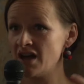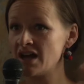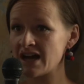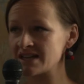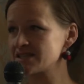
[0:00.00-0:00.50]

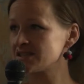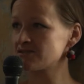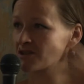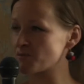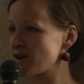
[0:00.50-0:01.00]
cousin
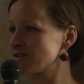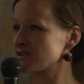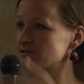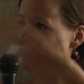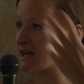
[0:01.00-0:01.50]
or a brother
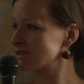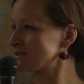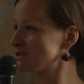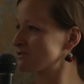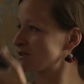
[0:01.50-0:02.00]
or an uncle
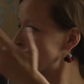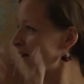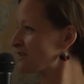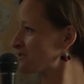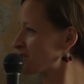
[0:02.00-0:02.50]
or a
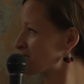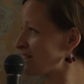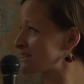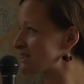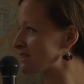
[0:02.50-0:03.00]
father or a
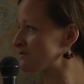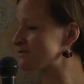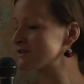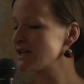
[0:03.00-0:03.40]
relative